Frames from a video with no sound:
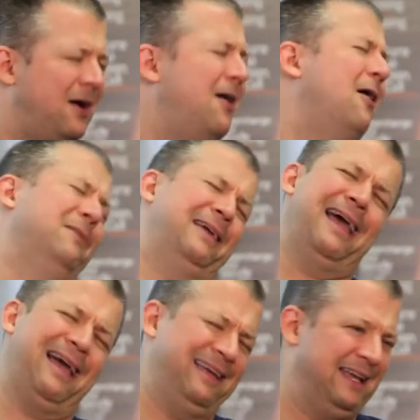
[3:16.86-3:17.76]
Oh
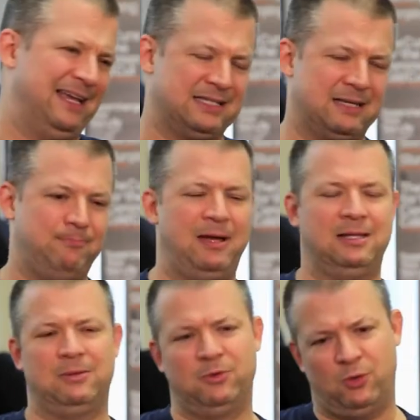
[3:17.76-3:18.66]
yeah. Some
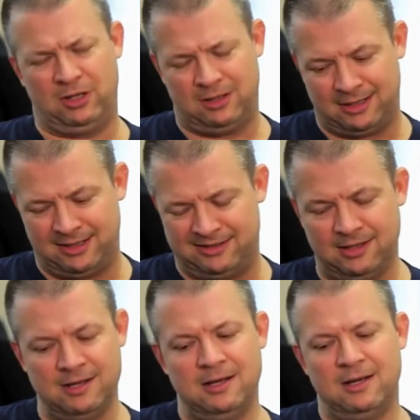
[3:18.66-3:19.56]
pelican with oil on it.
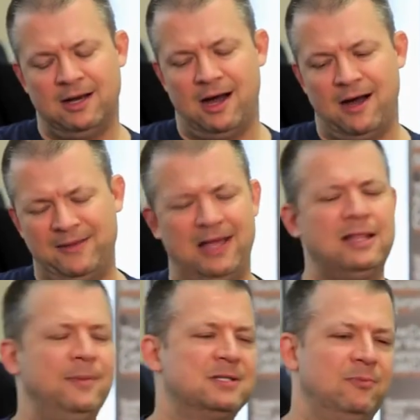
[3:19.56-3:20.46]
Yeah,
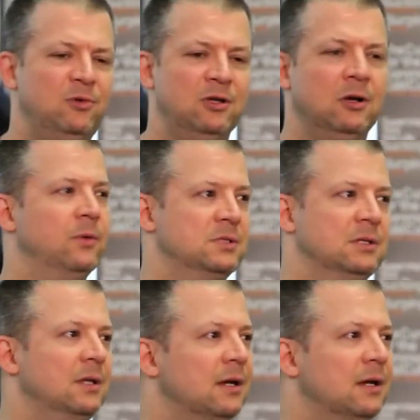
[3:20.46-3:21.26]
there'd be some really good ones like that.